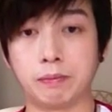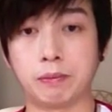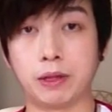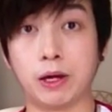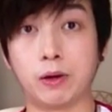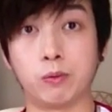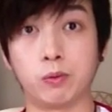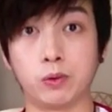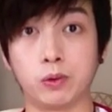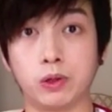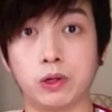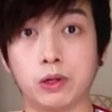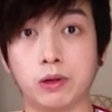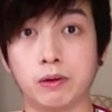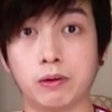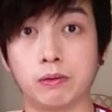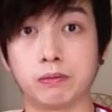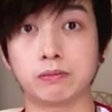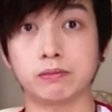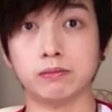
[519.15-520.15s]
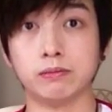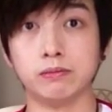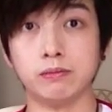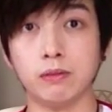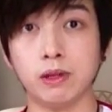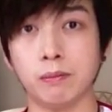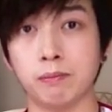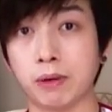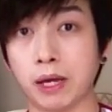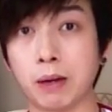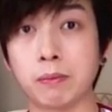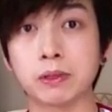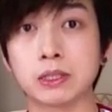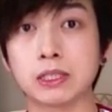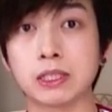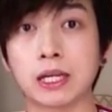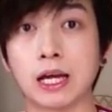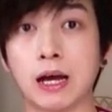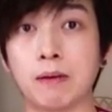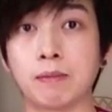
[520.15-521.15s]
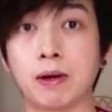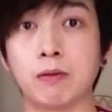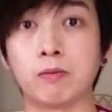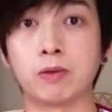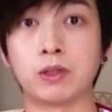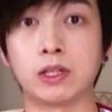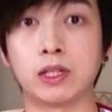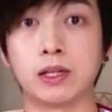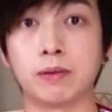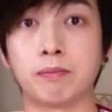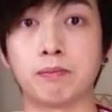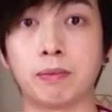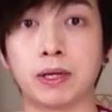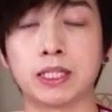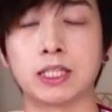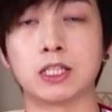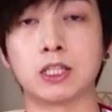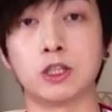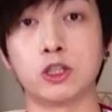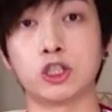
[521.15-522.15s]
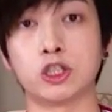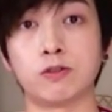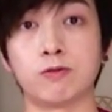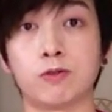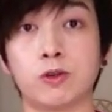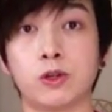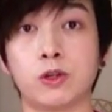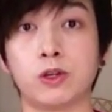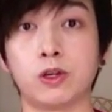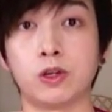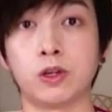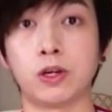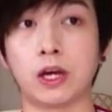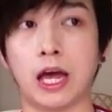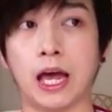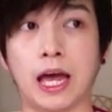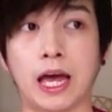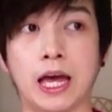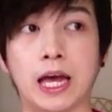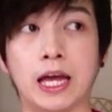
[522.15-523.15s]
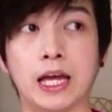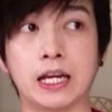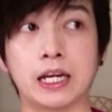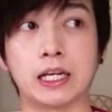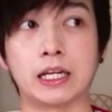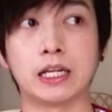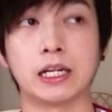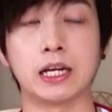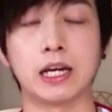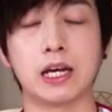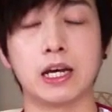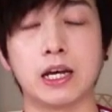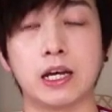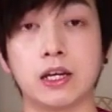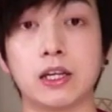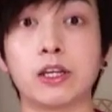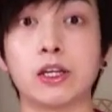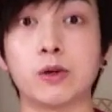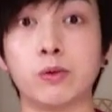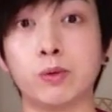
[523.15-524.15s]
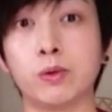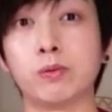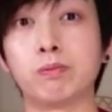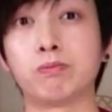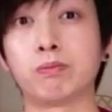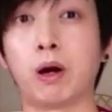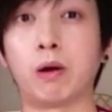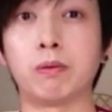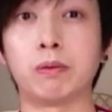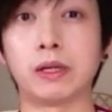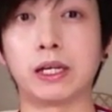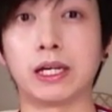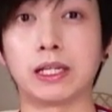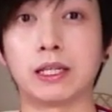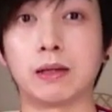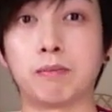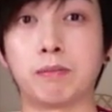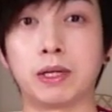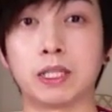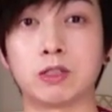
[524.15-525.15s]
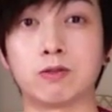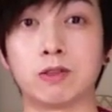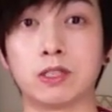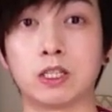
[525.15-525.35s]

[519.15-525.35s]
they would be able to come up with the best solution for you, and you would probably get the best